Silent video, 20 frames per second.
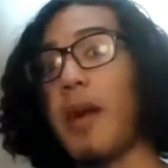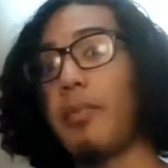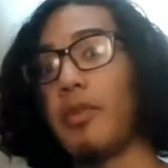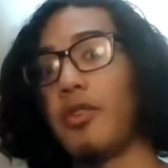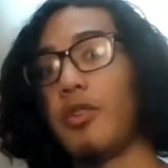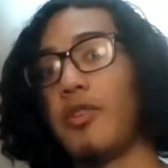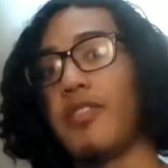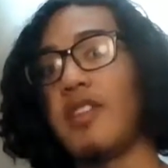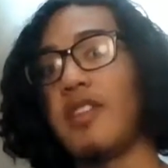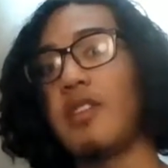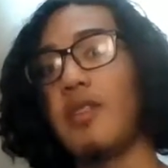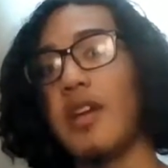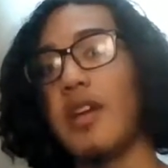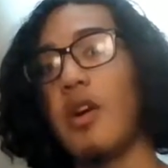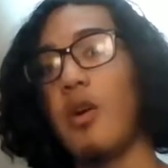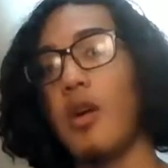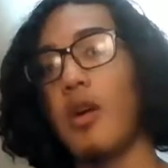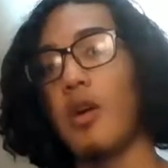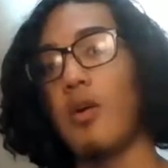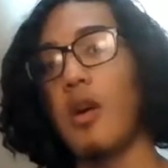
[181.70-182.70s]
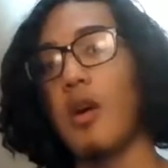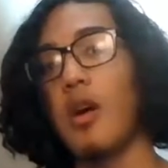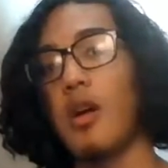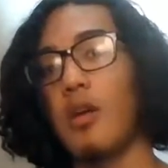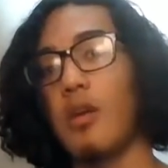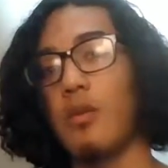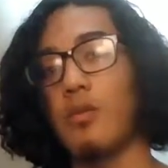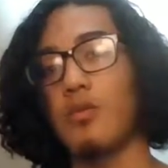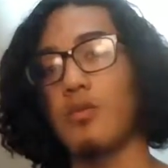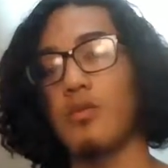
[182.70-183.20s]
theory going
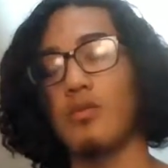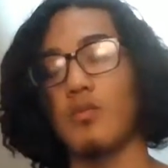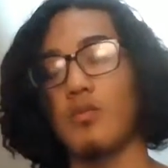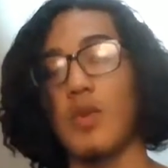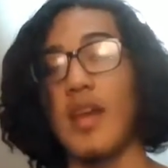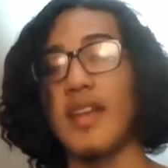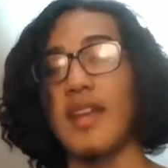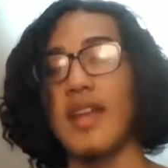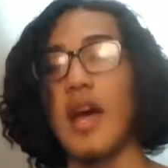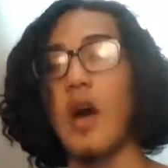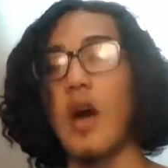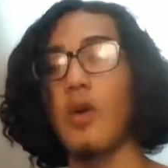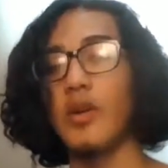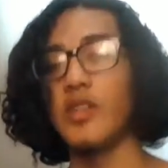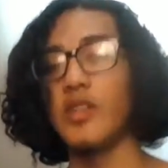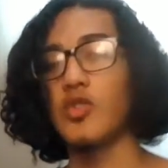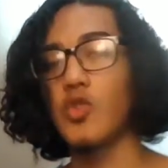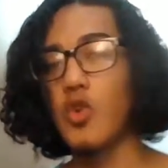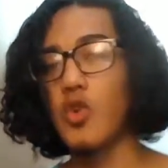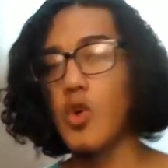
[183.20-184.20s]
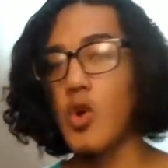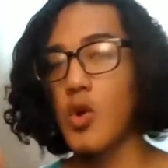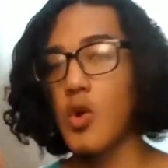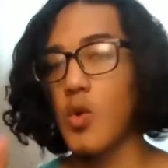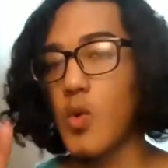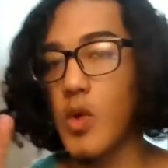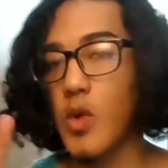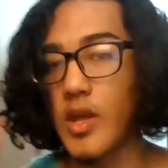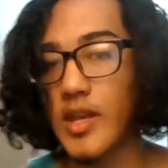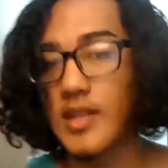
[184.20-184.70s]
around right now:
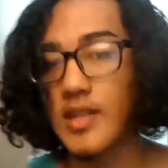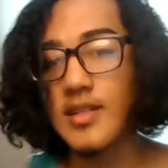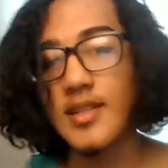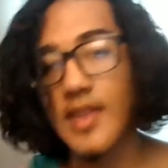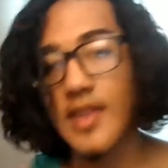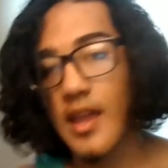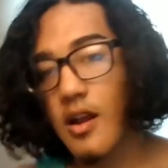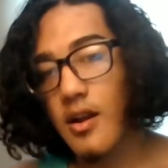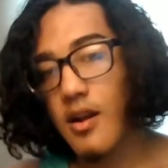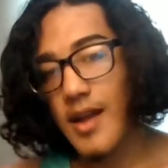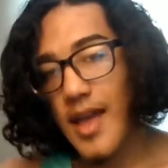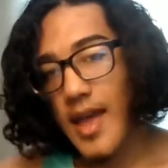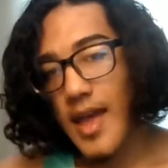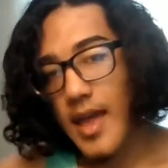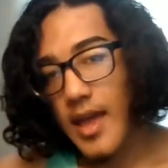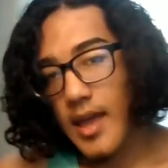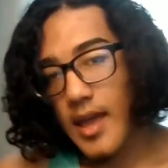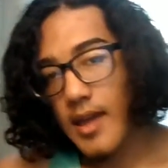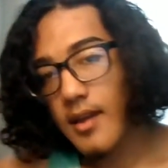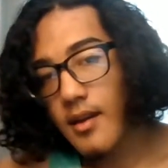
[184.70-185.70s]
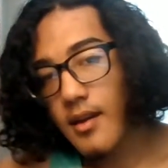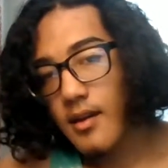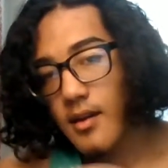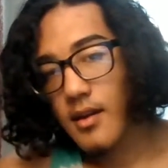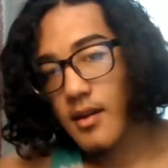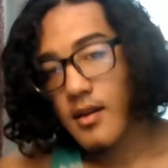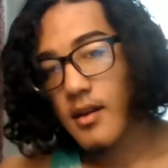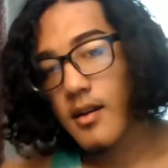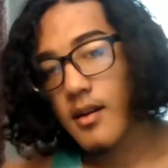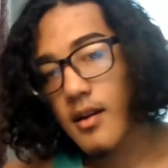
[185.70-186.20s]
is there a
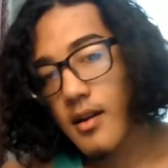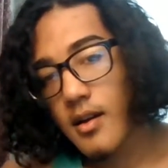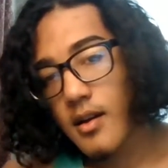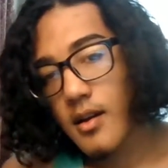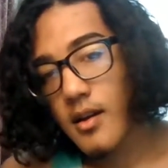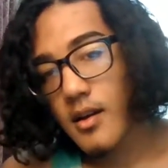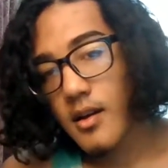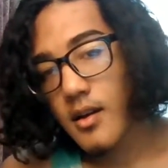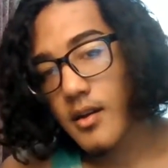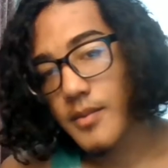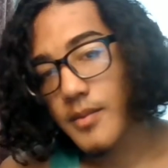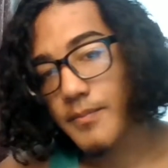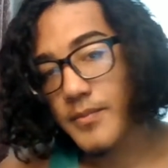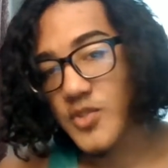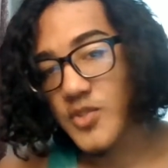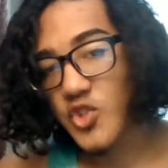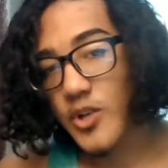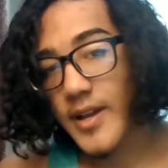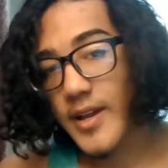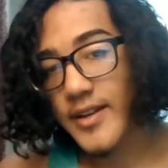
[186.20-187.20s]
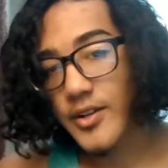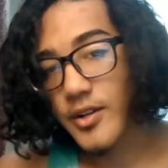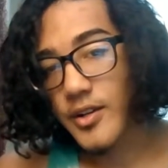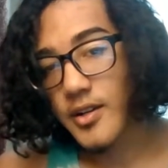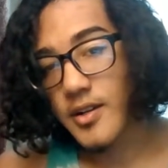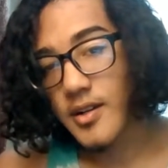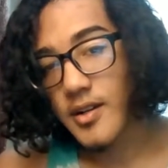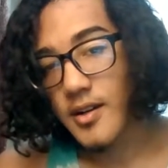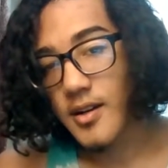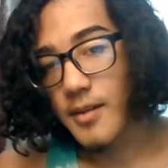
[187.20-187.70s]

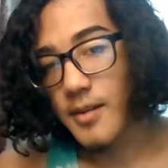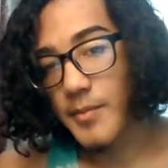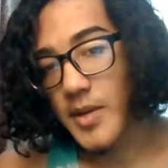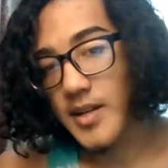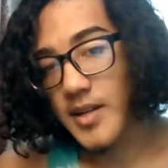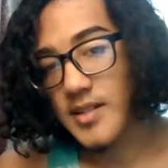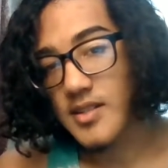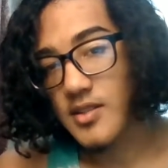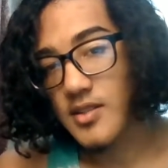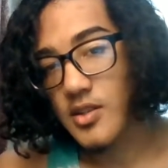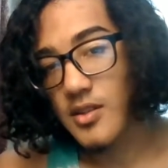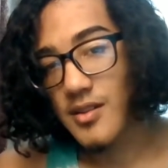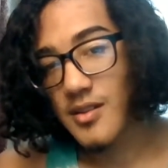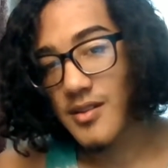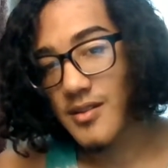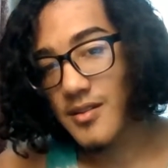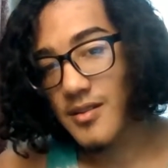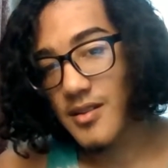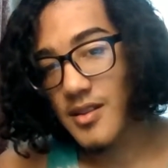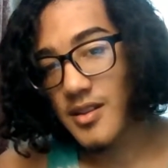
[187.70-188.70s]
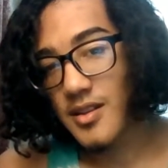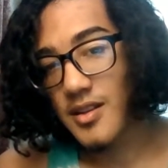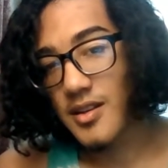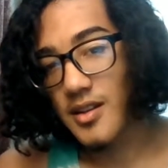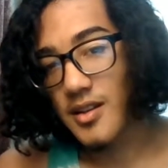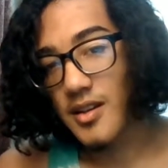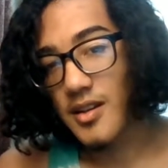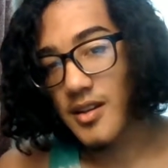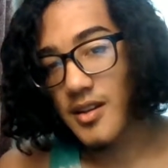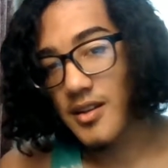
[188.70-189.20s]
traitor amongst
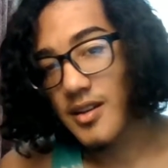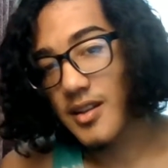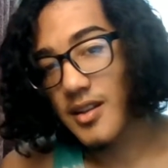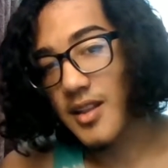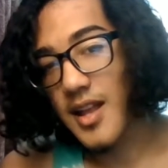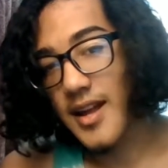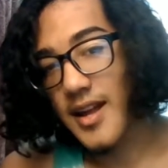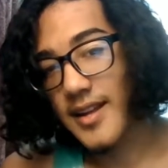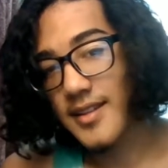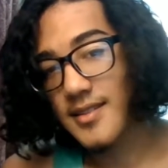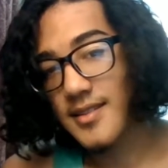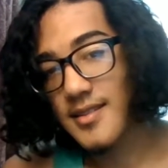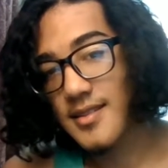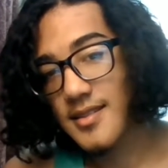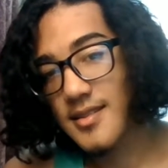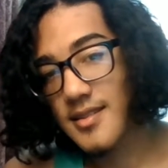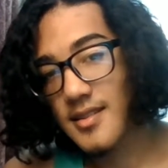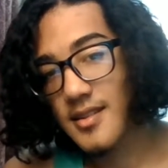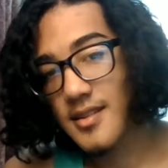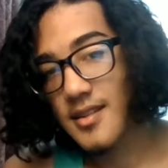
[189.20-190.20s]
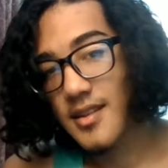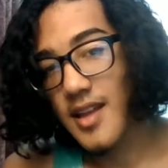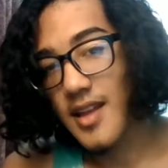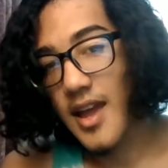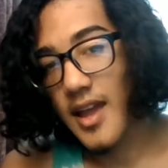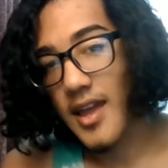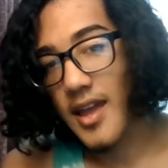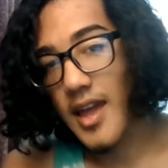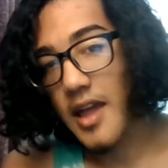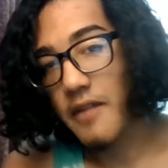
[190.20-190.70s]
the alliance that
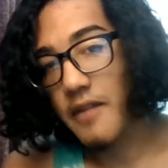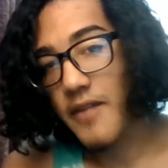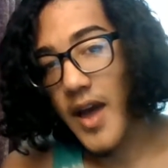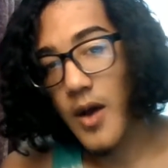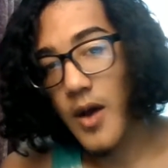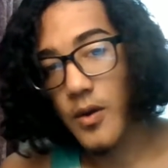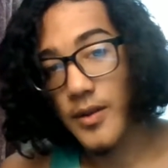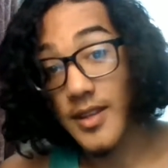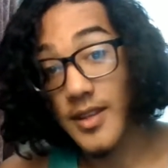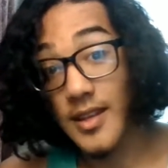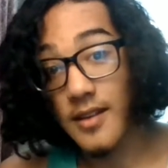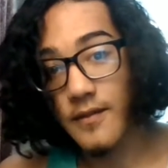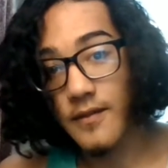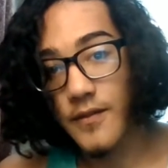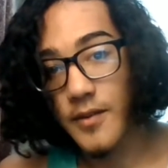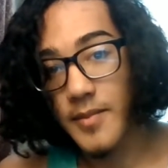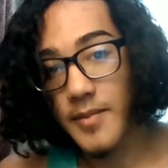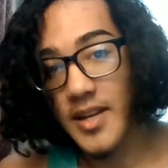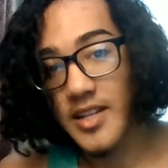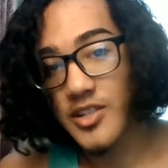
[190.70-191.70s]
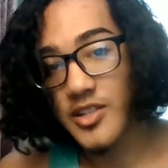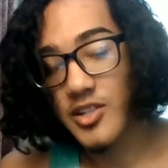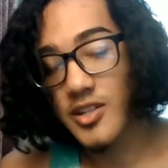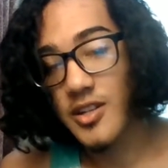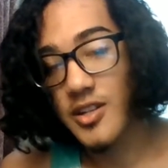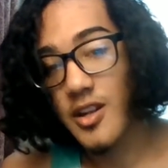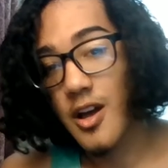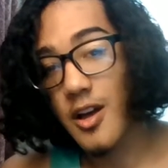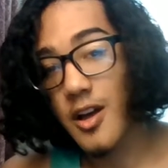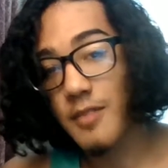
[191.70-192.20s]
gave out the
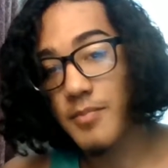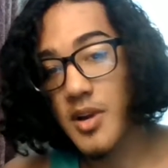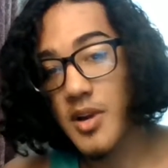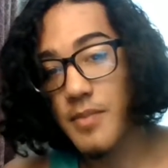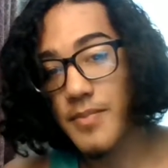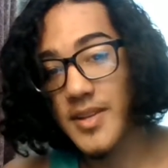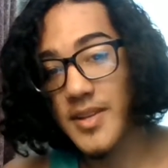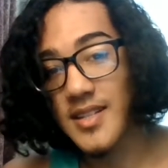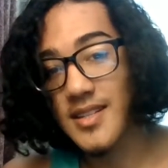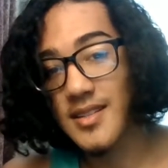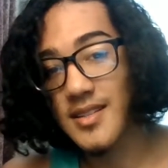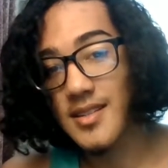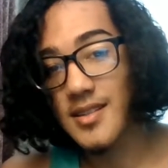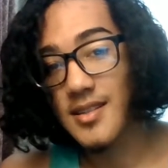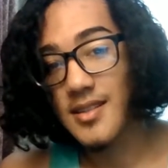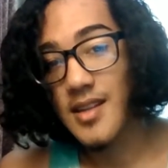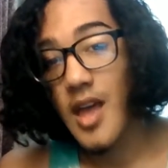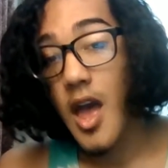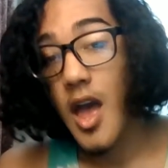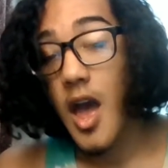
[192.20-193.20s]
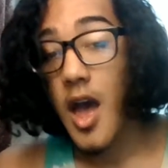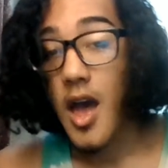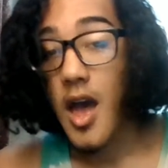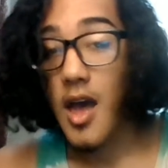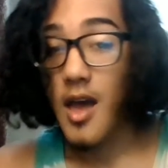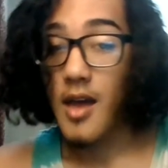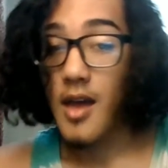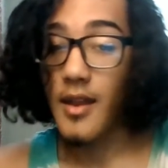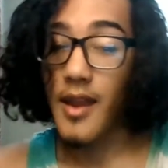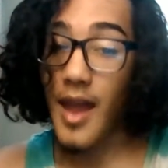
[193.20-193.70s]
information on purpose?
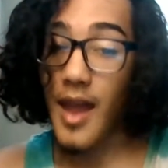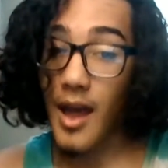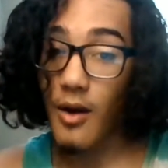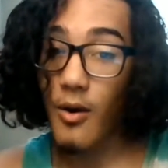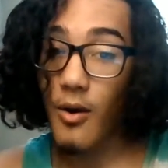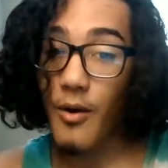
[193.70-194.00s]
Now,